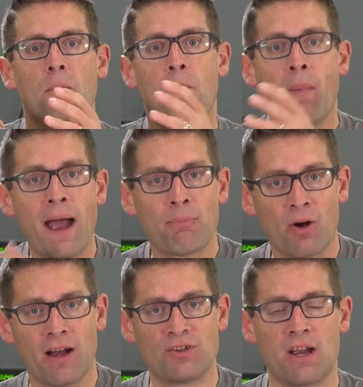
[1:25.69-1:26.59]
my
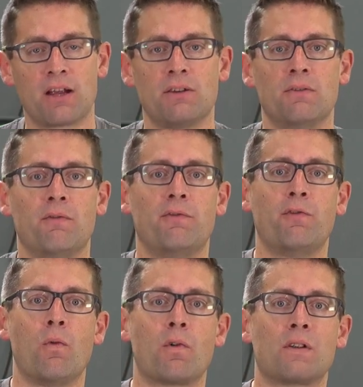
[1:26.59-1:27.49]
project
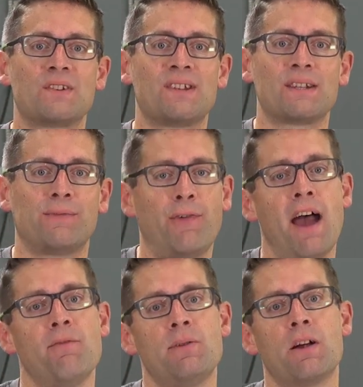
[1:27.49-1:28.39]
for six point
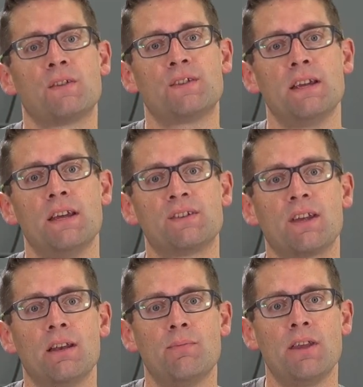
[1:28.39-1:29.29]
five P R C is
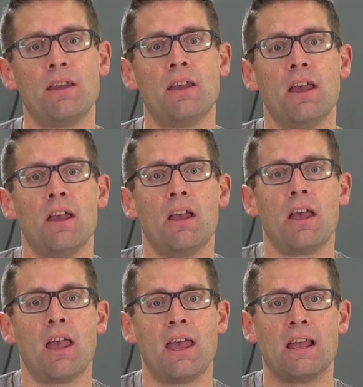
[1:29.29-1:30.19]
going to be
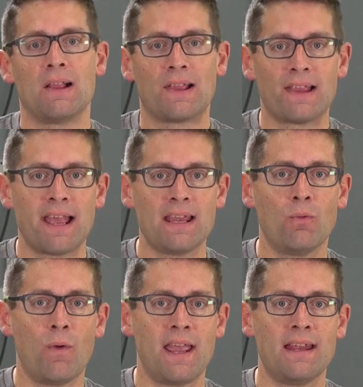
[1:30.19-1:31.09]
a
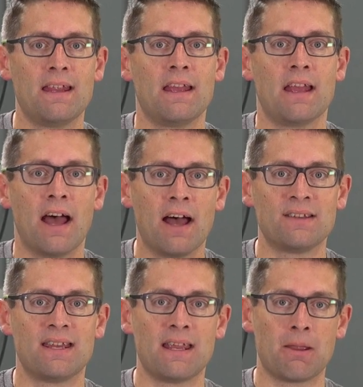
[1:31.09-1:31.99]
lightweight
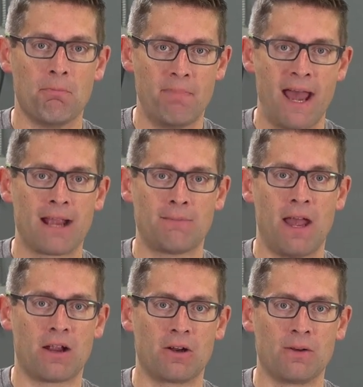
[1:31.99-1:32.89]
hunting
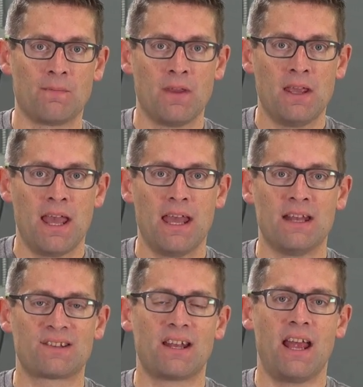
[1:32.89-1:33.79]
backpacker, and
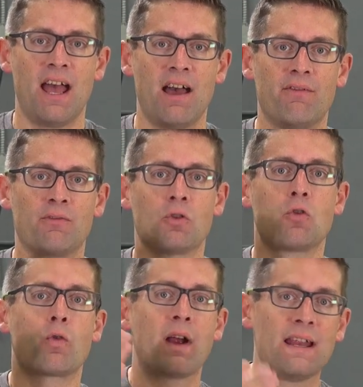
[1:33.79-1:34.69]
it's going to have
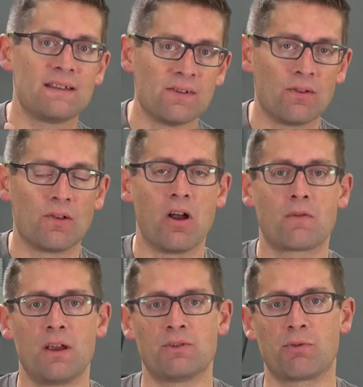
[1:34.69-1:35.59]
great
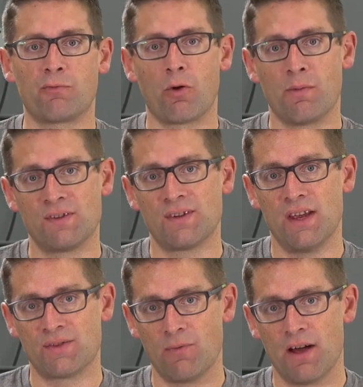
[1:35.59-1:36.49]
long-range performance
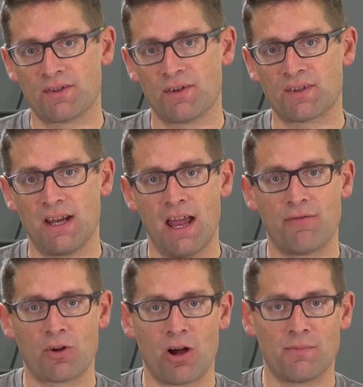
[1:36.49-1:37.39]
as well. So it's going to
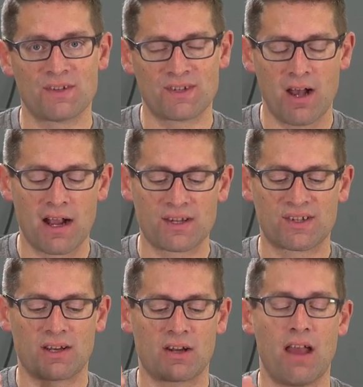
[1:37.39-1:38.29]
have a carbon stock,
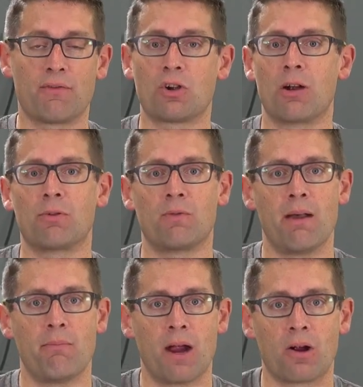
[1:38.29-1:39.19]
it's going to have a carbon
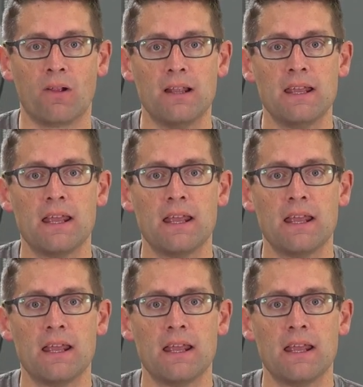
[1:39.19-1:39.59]
wrap barrel,